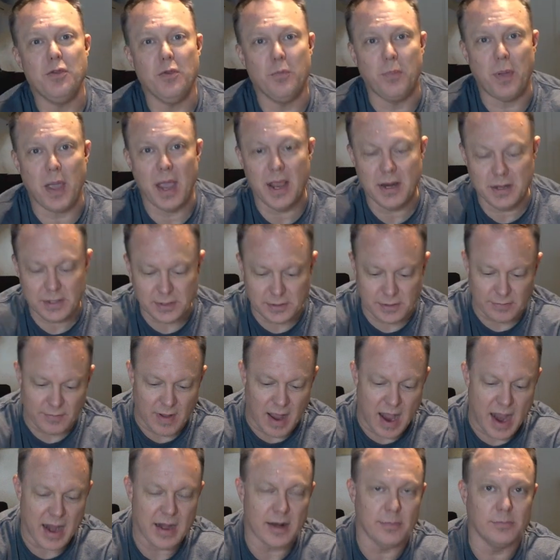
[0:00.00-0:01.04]
pages of
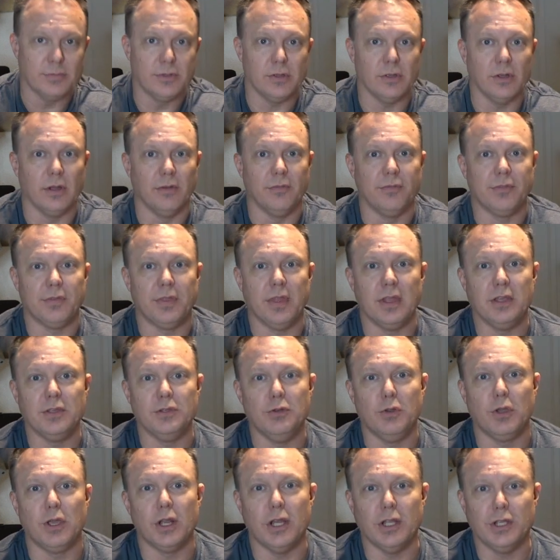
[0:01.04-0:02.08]
items of things
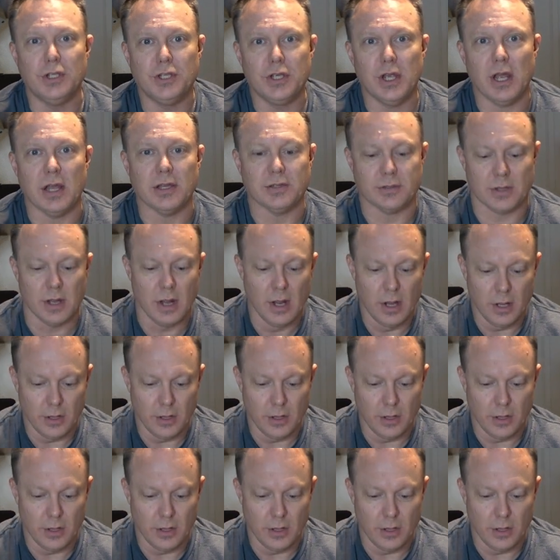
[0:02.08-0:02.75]
you can adjust